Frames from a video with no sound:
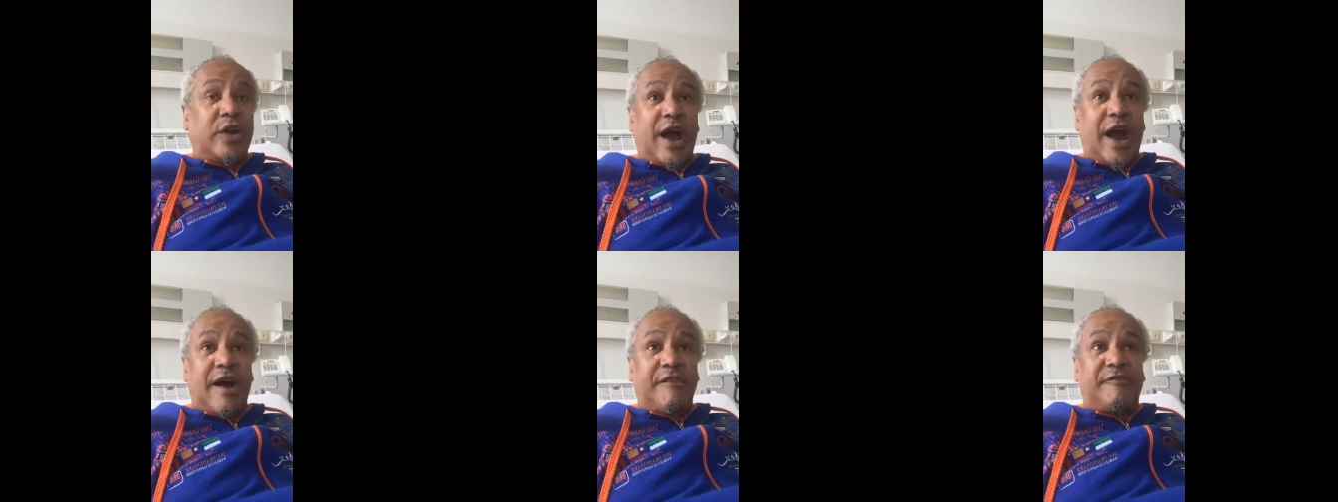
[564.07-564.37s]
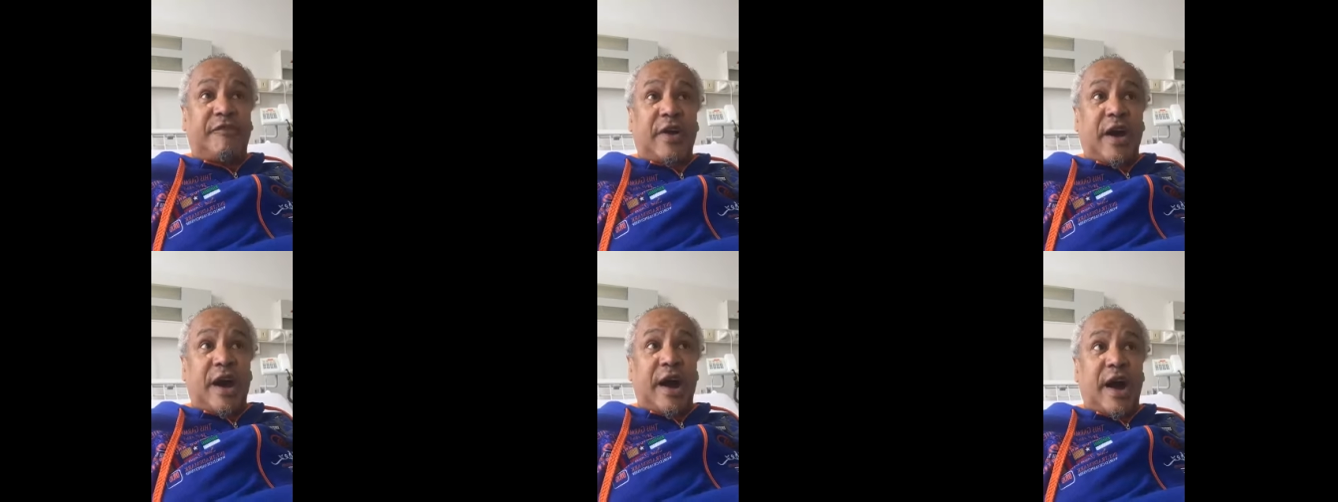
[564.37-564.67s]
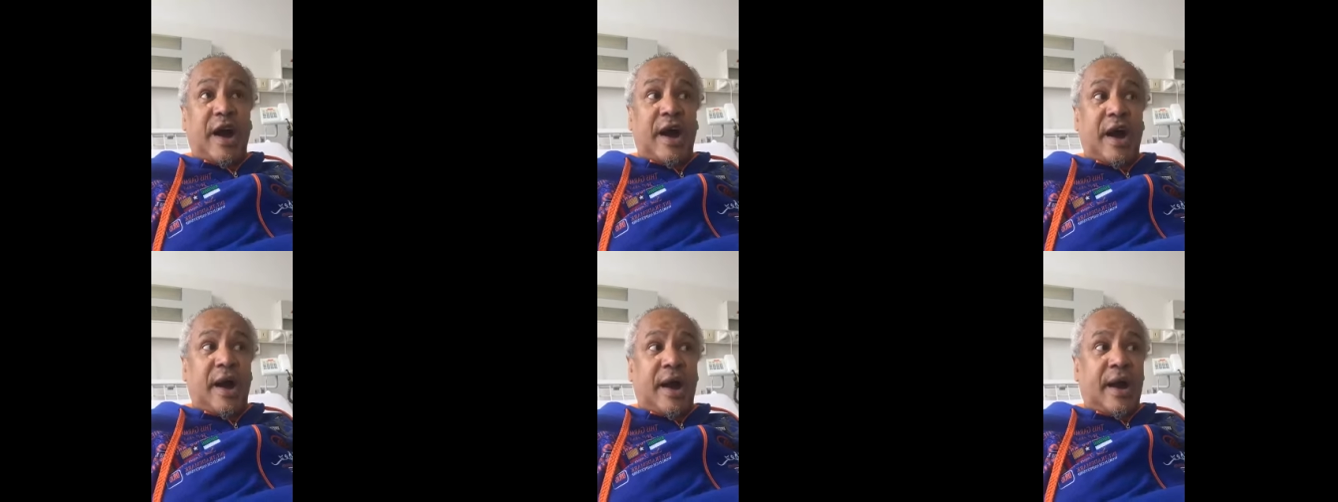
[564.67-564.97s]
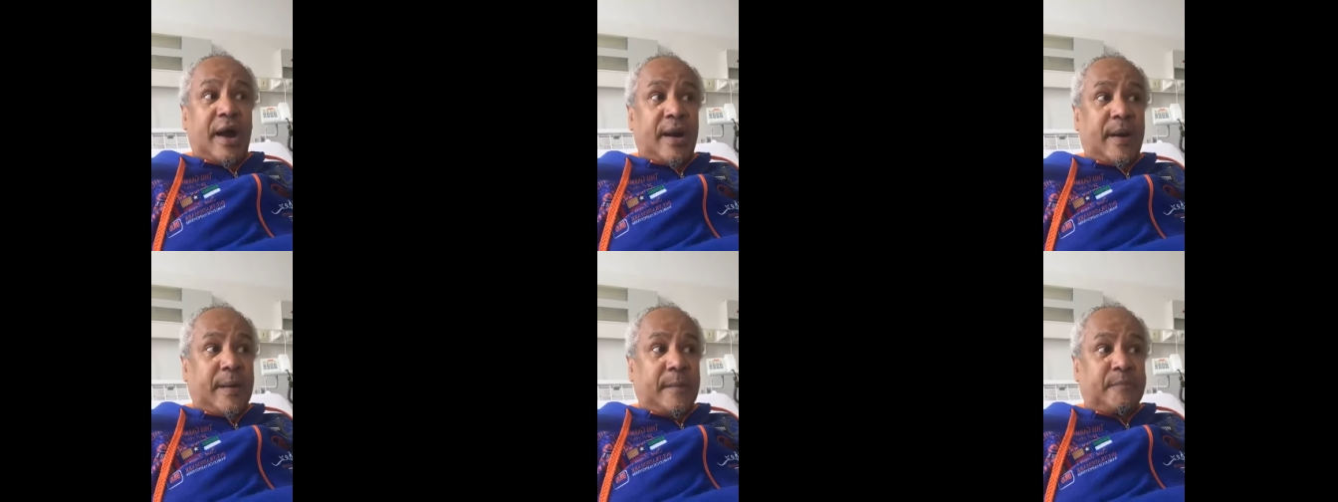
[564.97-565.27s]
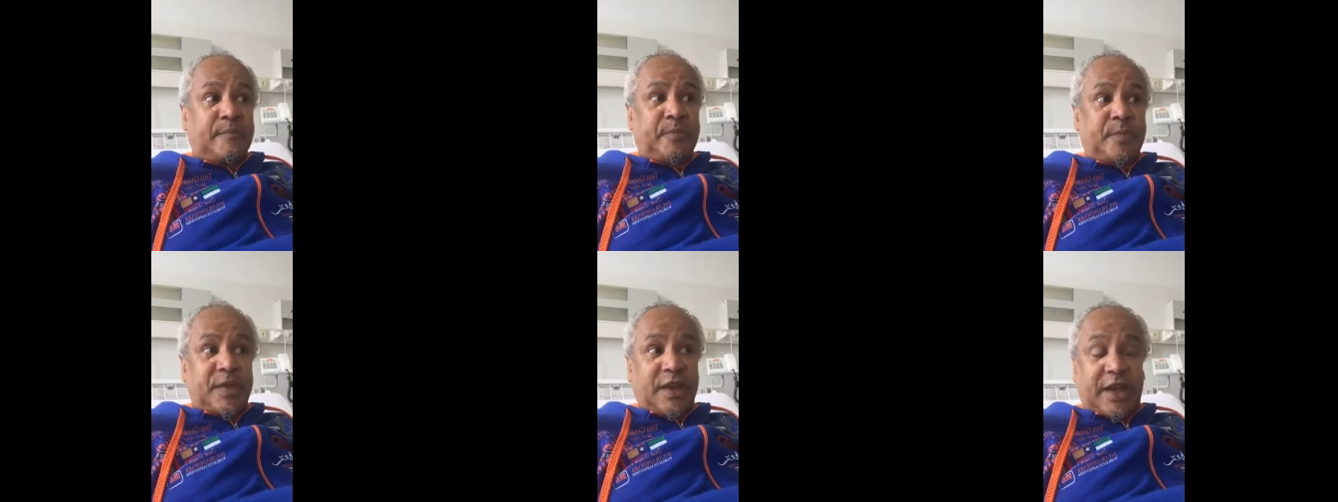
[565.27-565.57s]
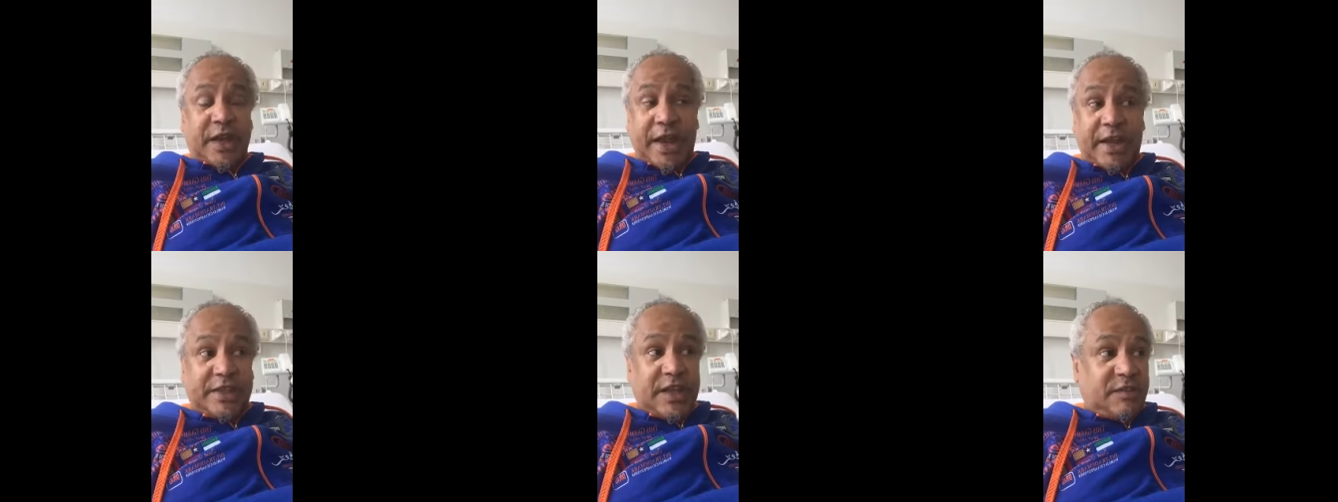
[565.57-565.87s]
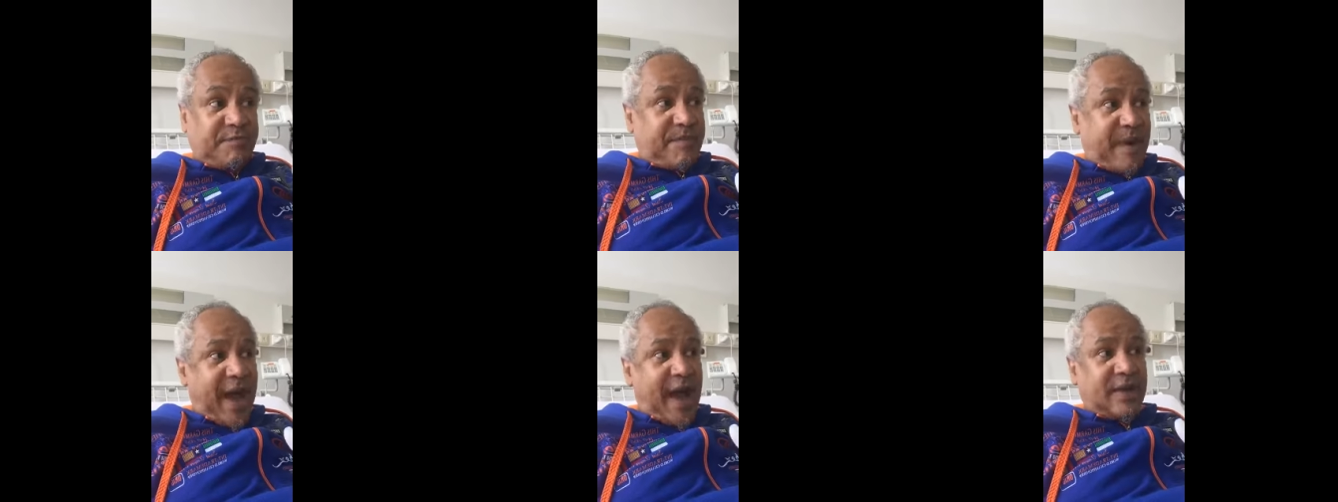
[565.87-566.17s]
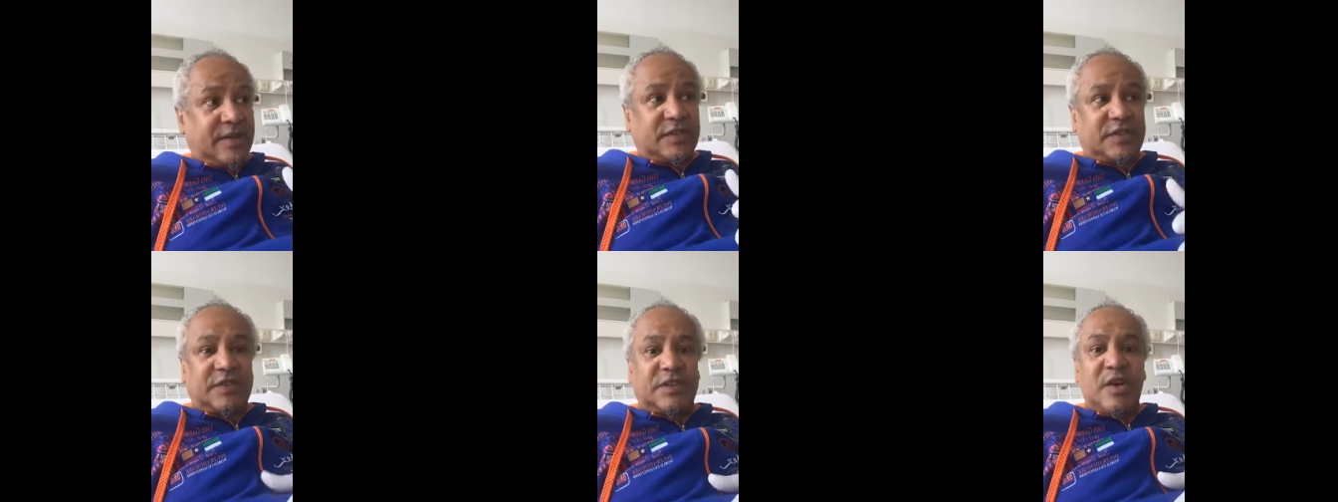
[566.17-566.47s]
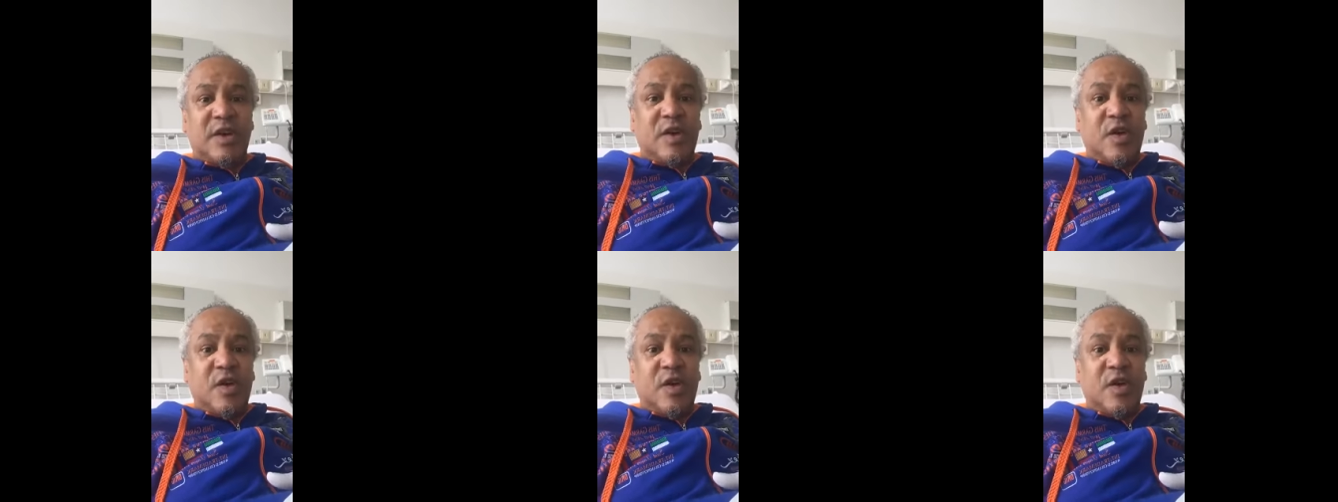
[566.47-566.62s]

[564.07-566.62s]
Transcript: to have uh, credit banks.